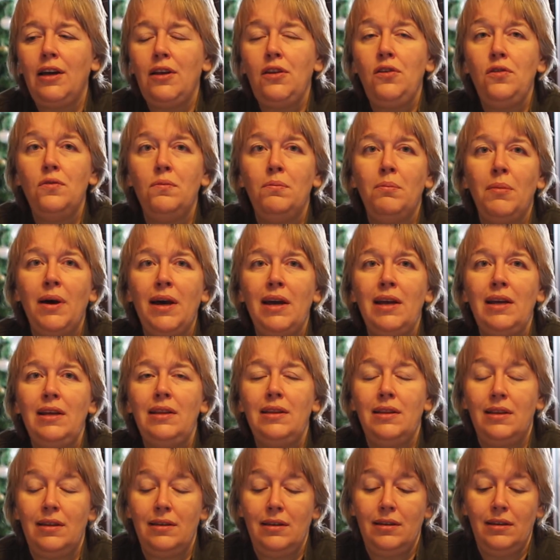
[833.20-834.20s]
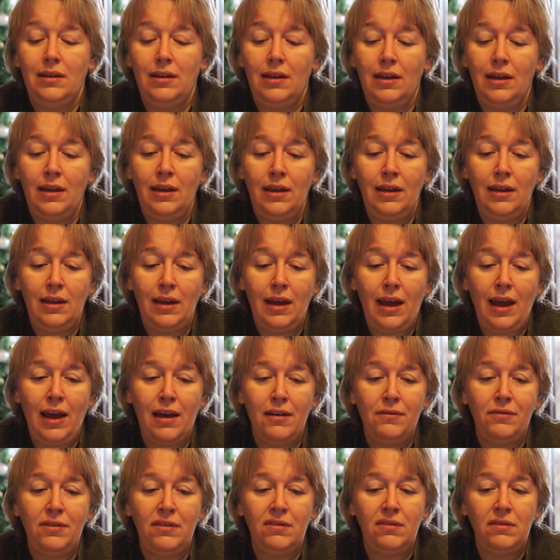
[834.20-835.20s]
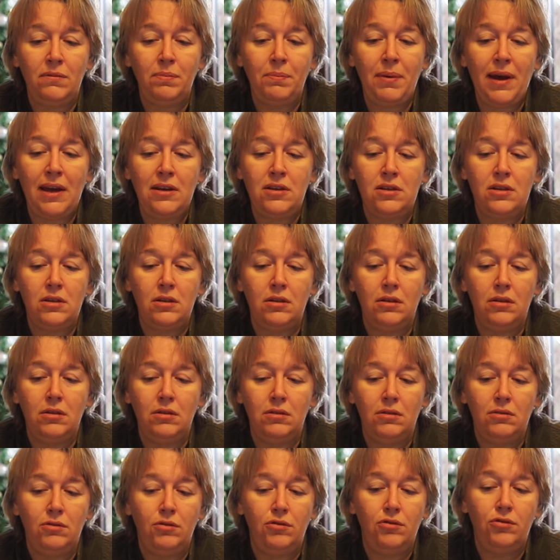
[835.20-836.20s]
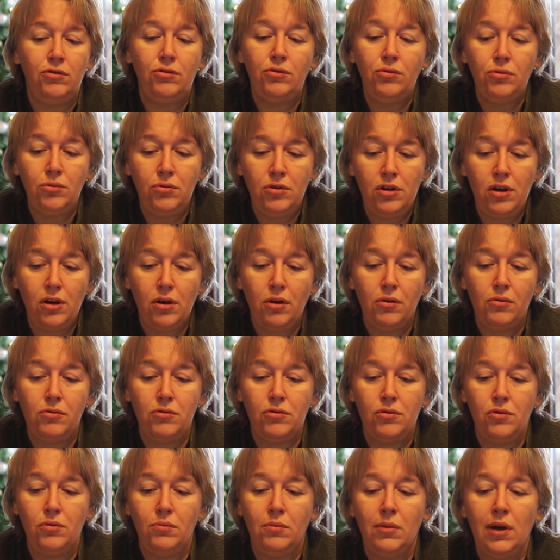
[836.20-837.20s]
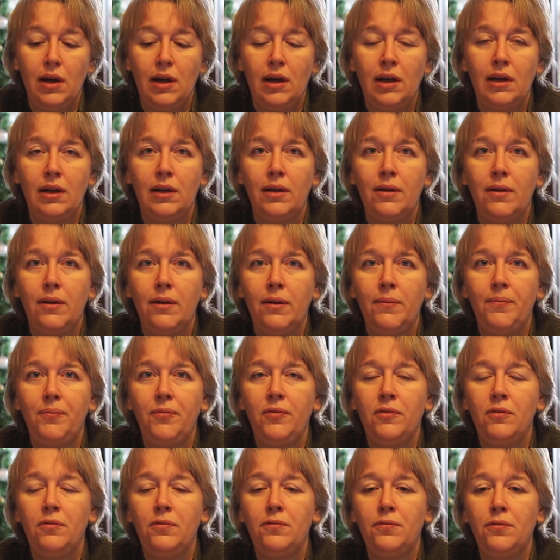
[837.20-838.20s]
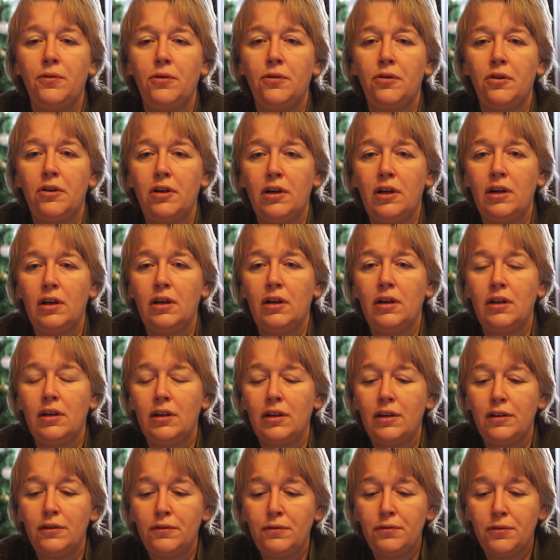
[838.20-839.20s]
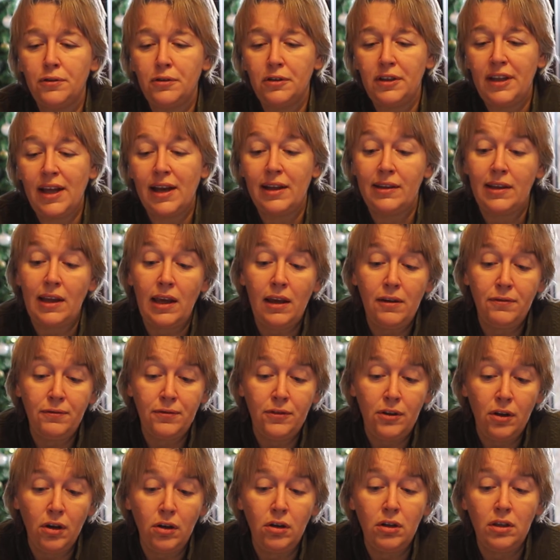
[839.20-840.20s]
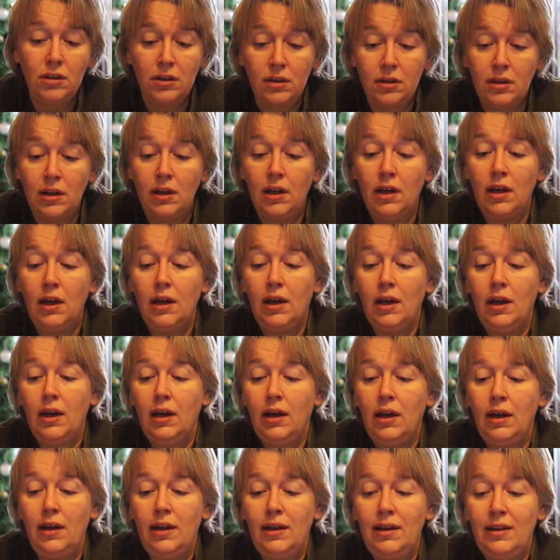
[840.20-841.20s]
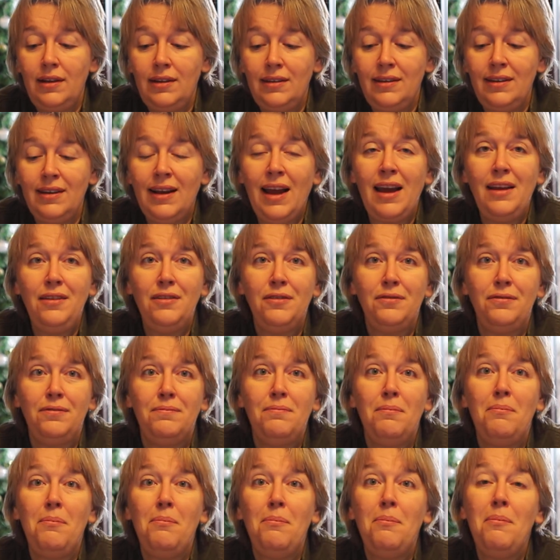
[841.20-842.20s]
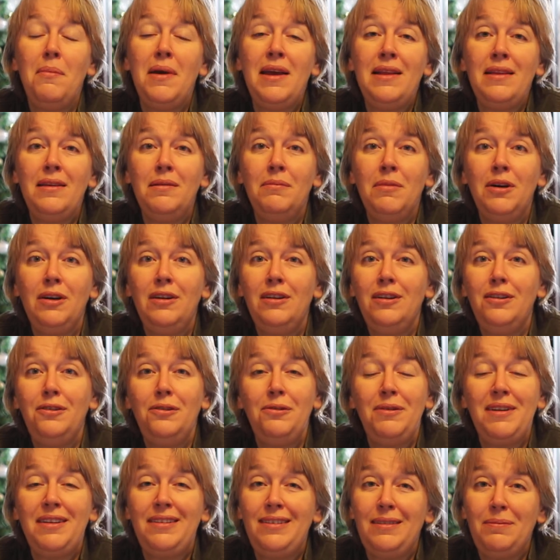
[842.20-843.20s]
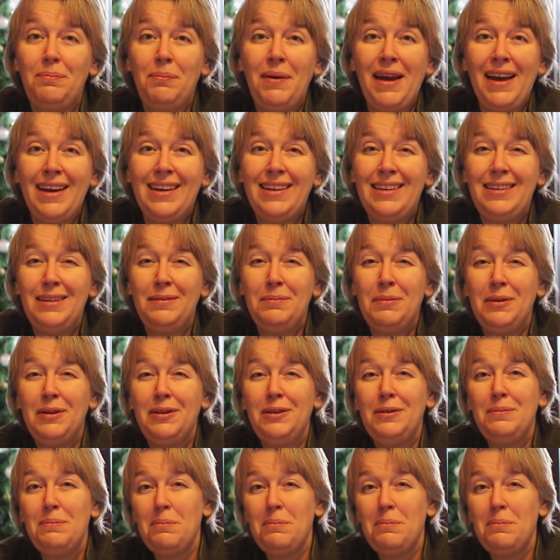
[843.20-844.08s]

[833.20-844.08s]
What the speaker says: you might have a special studio room for that. If not, the kind of minimal, respectable,